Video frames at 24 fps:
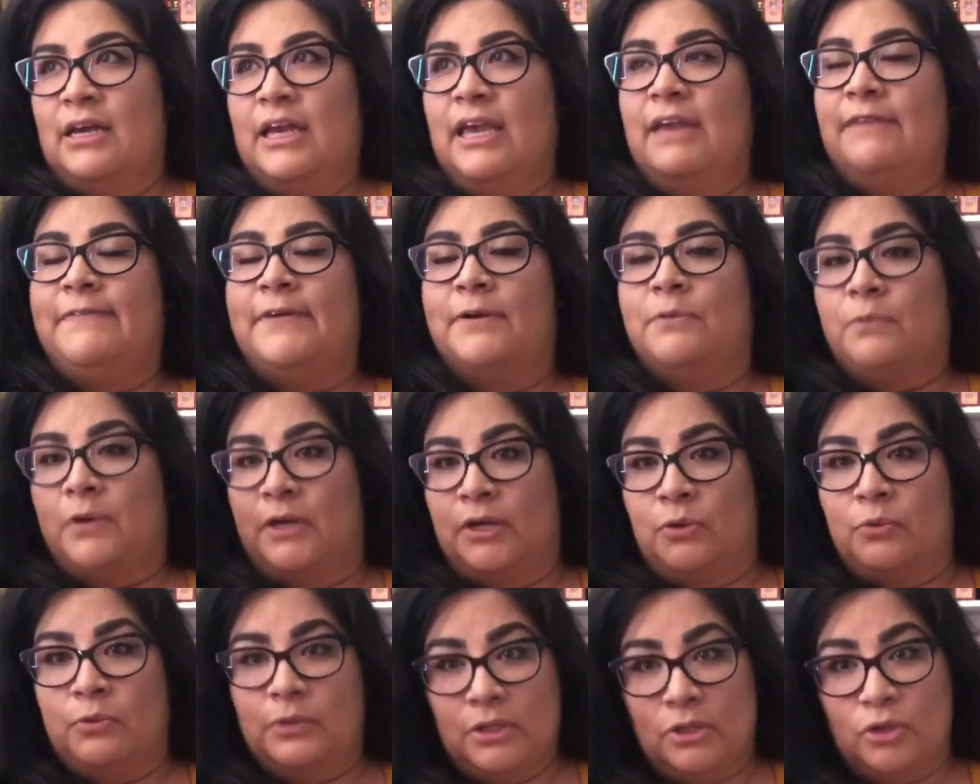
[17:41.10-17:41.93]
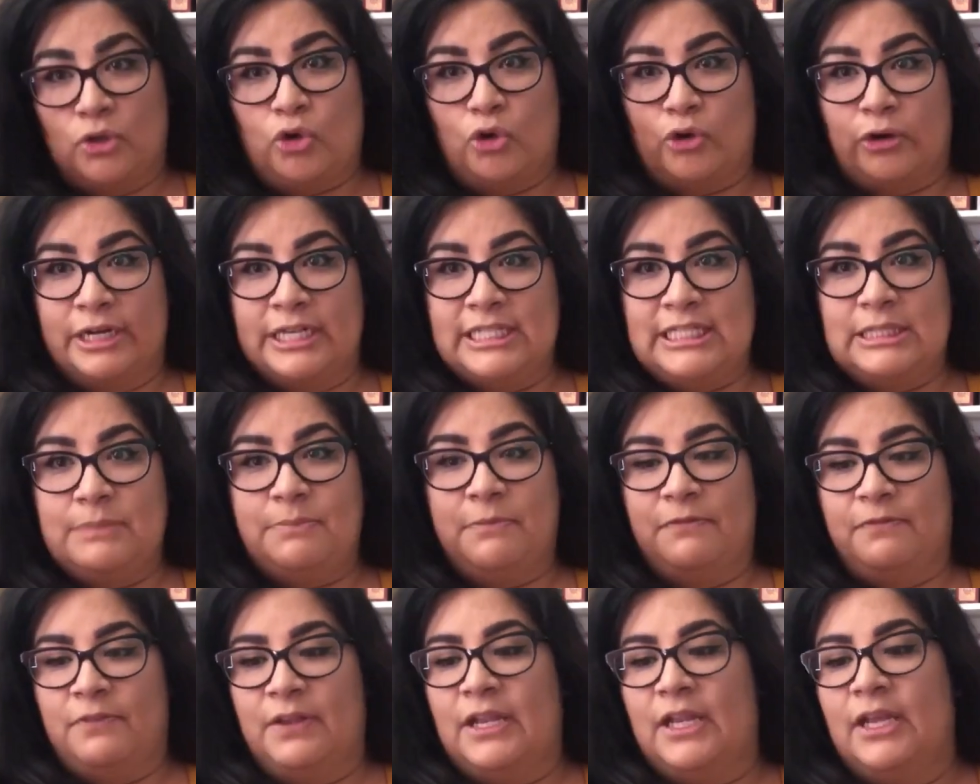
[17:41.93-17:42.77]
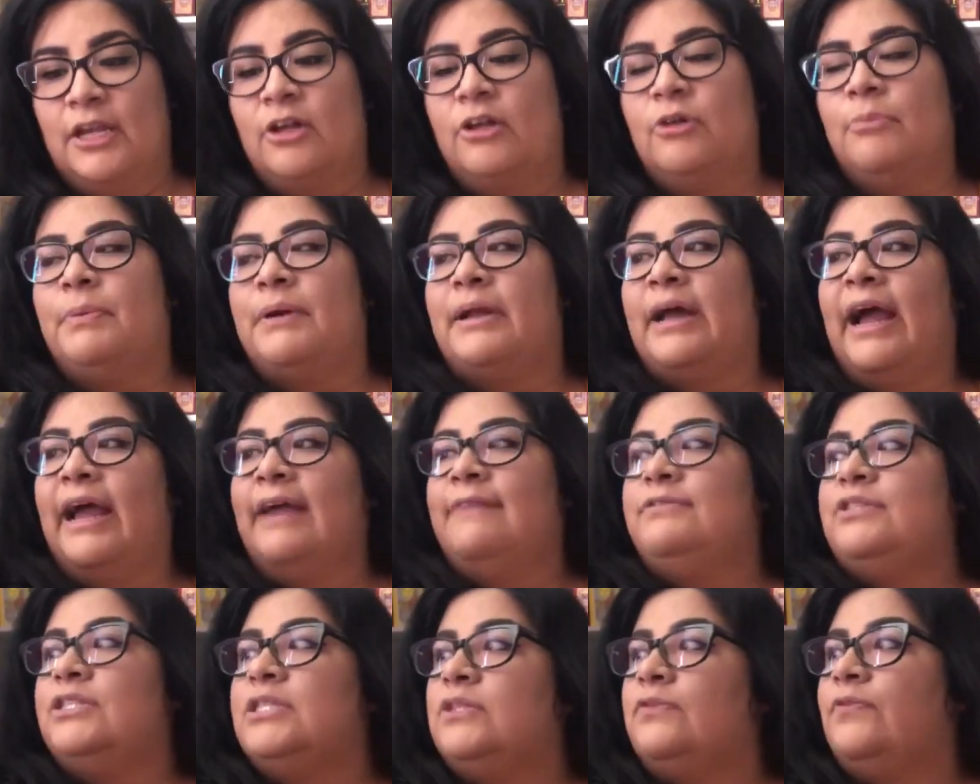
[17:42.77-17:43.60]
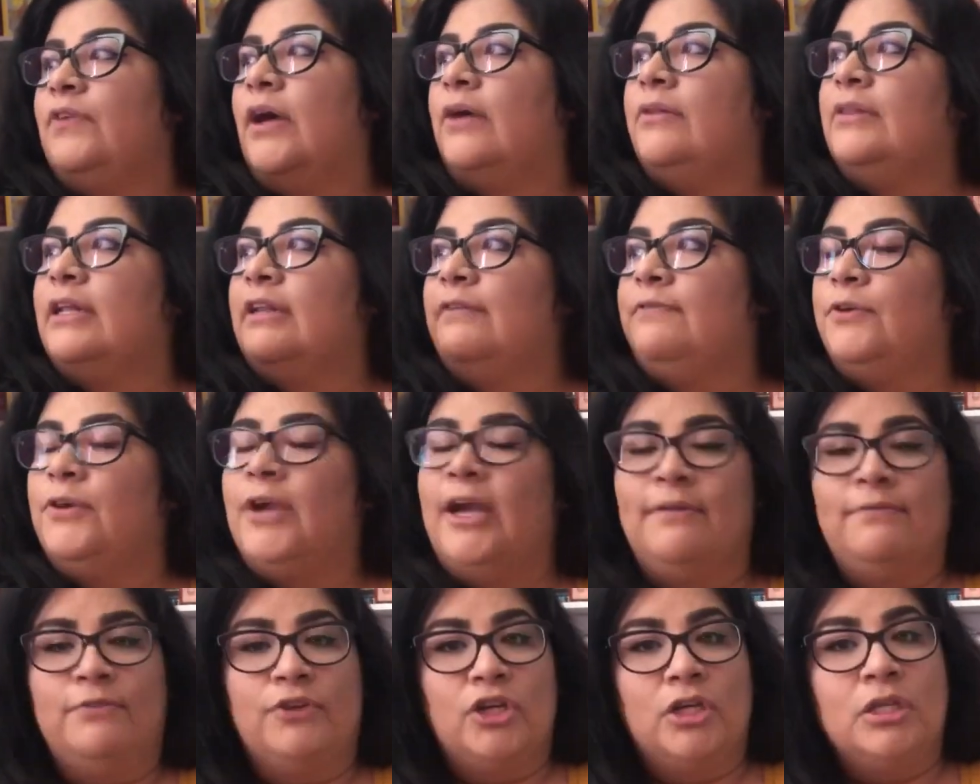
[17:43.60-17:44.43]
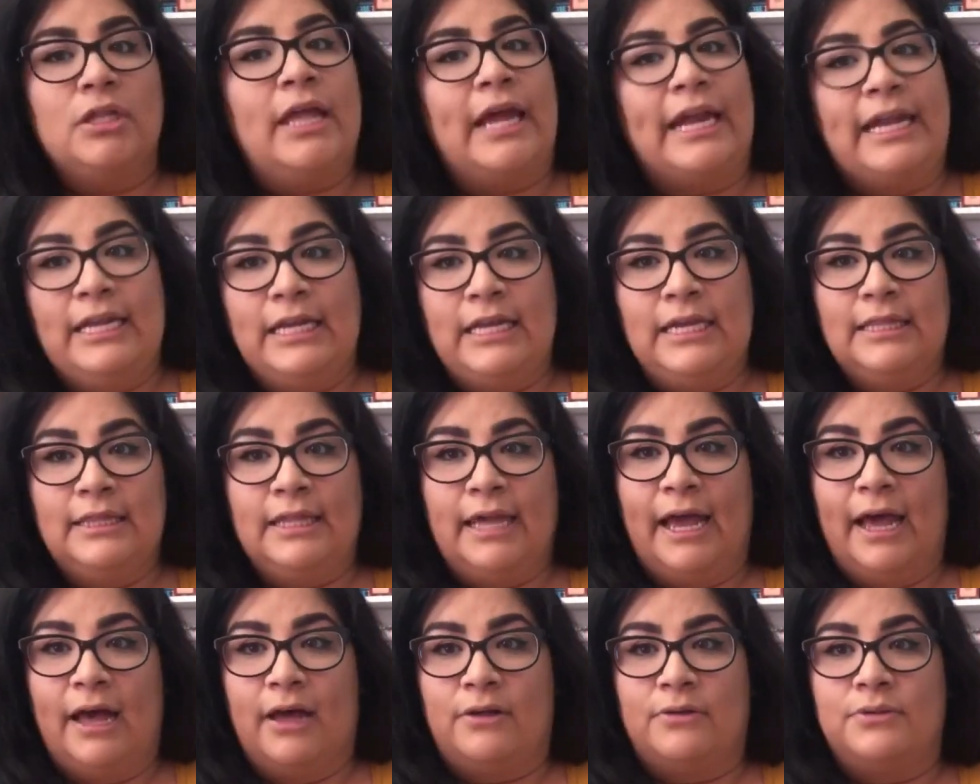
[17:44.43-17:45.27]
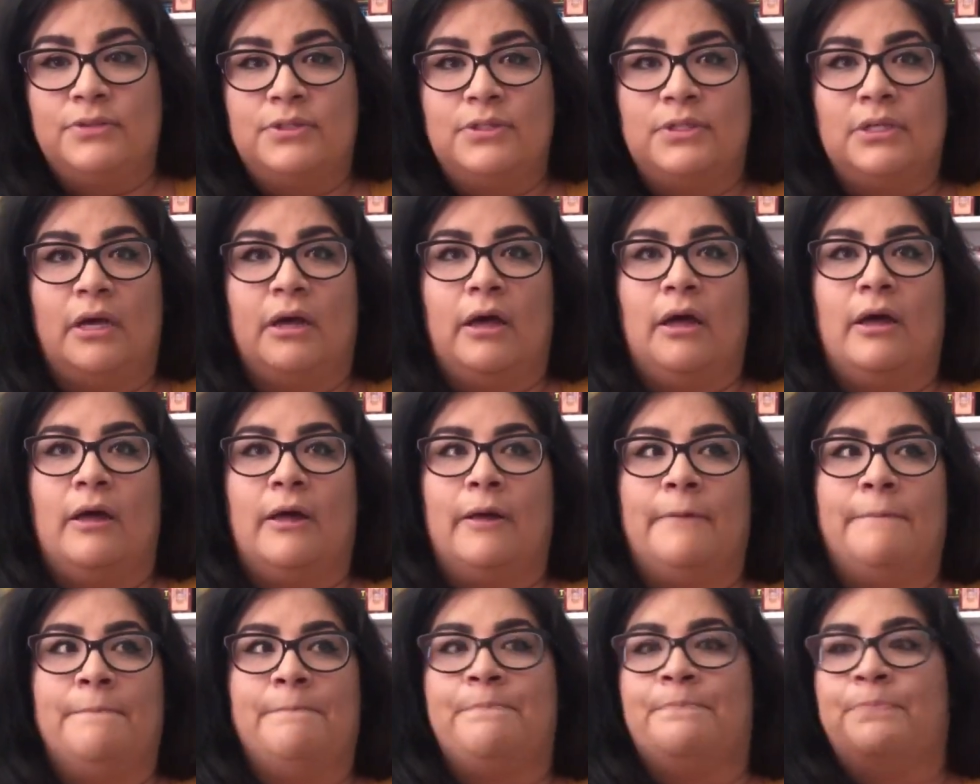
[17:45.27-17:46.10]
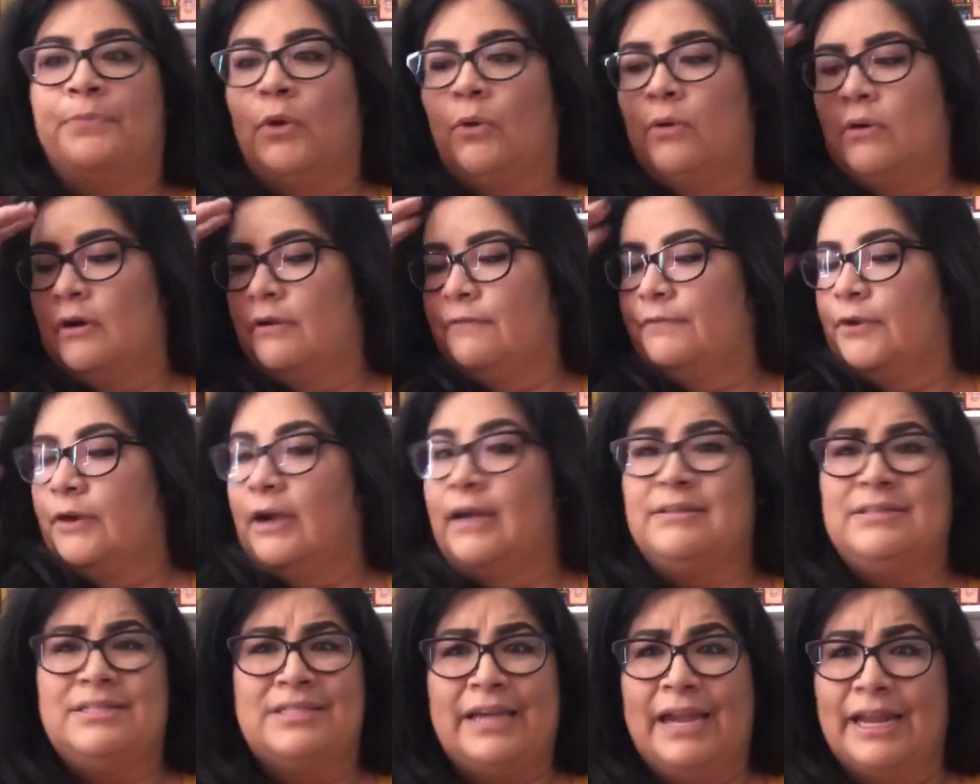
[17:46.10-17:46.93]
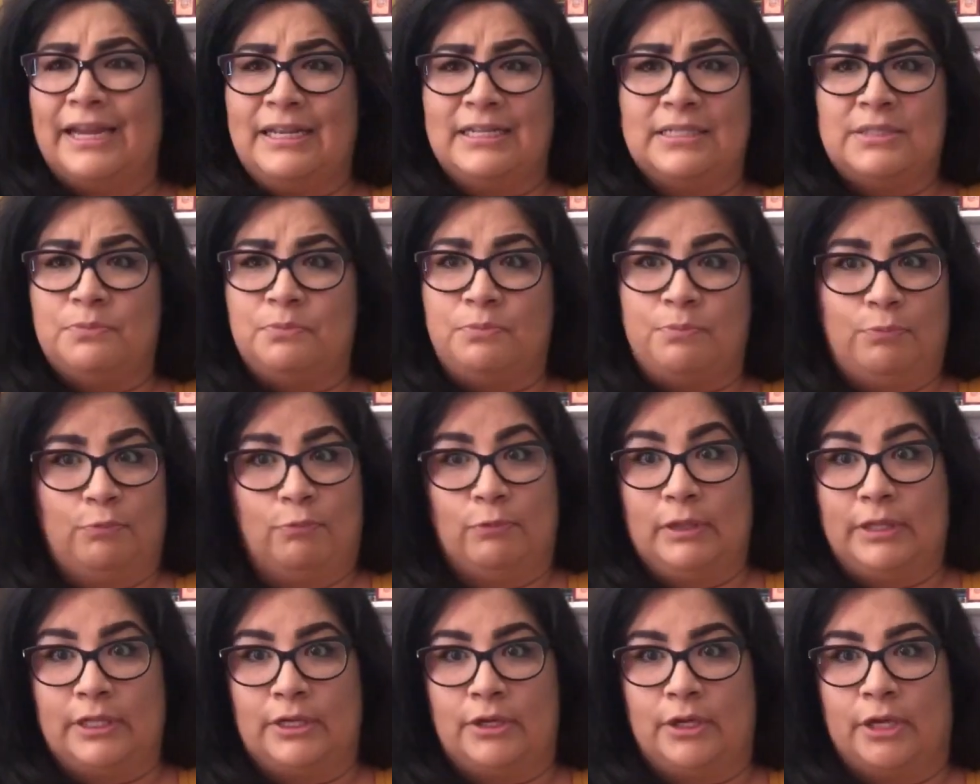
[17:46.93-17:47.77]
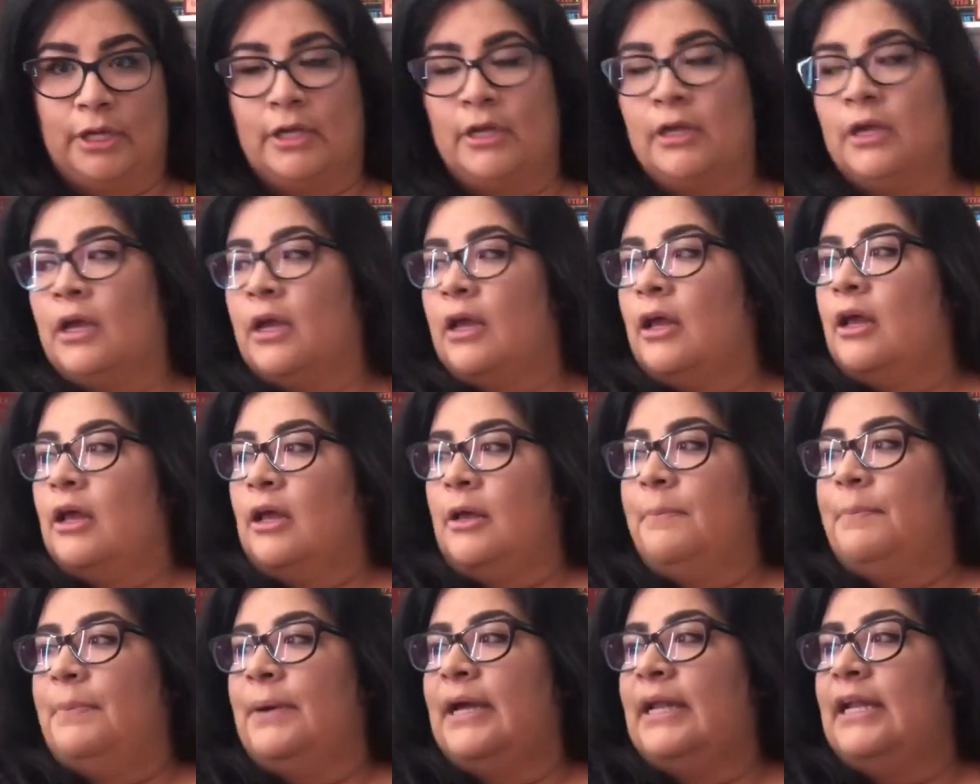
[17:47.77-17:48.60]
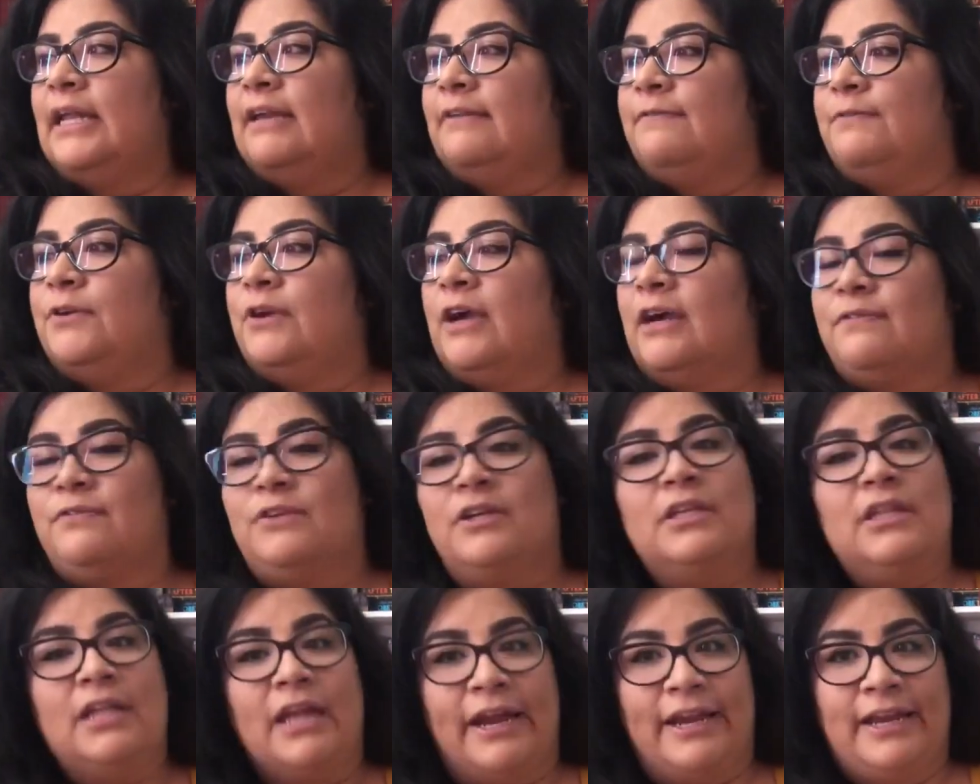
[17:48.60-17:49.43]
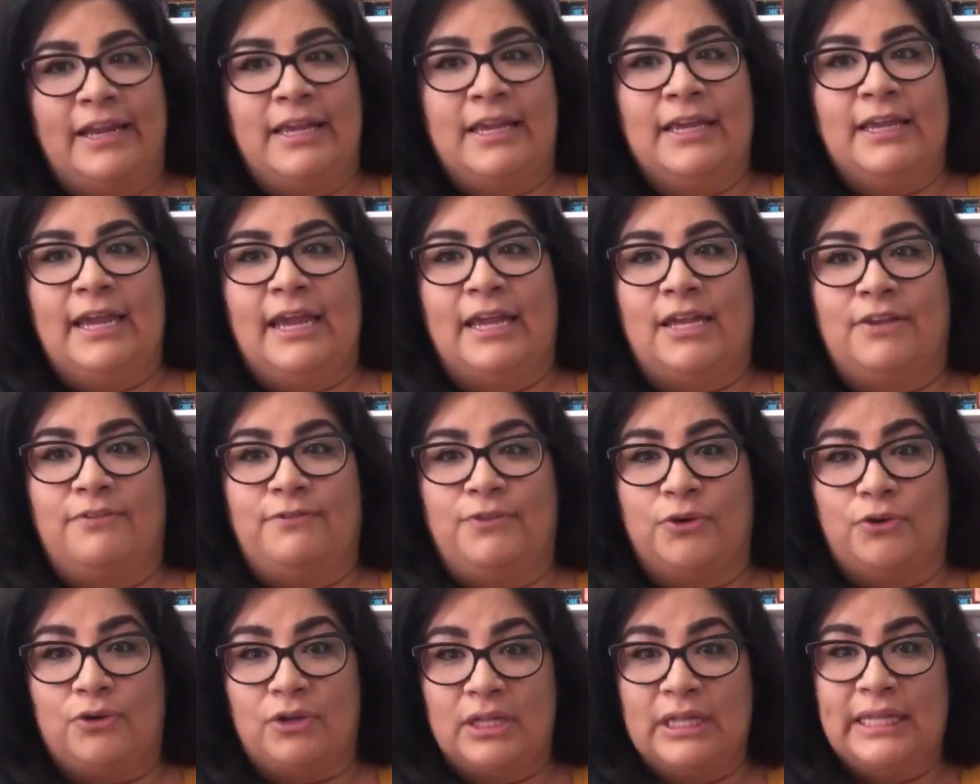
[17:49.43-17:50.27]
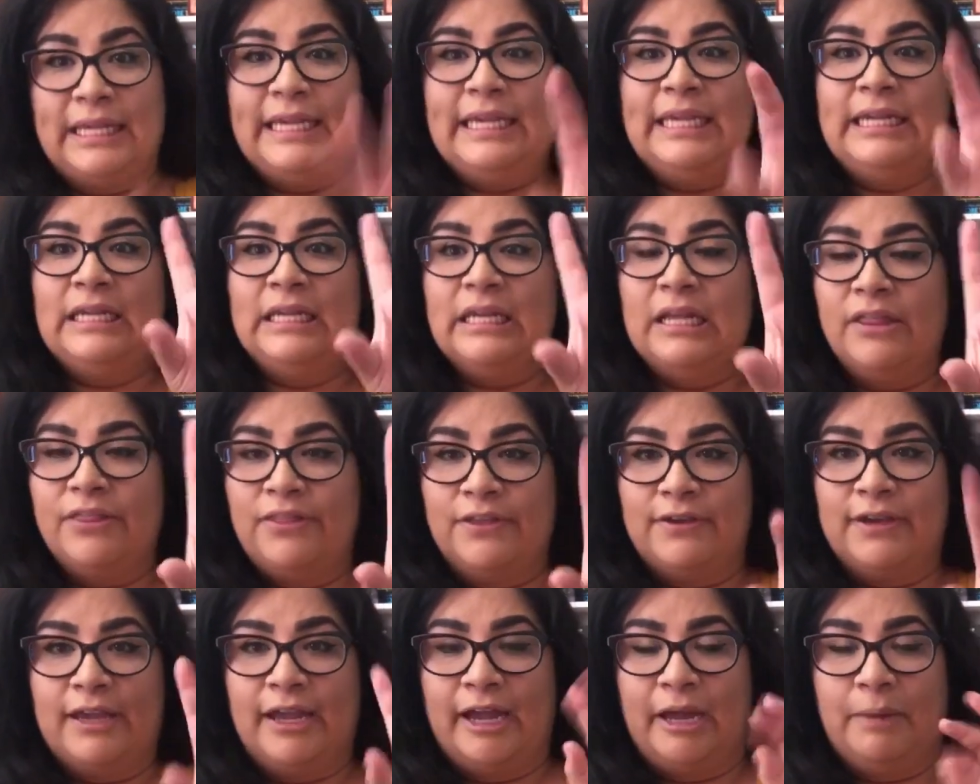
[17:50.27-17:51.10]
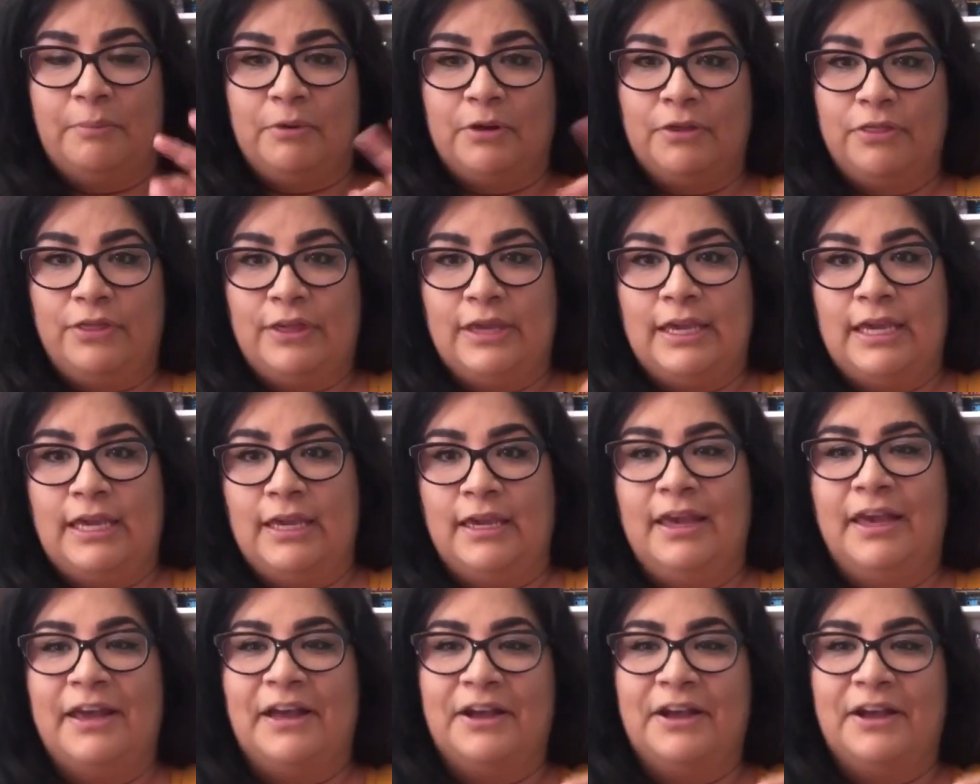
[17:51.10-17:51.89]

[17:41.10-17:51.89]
if I want a real crisp video, but I've just found that if you have good lighting in the house, um, or if you're outside, it's really good. But if you have good lighting and if you clean the camera thingy,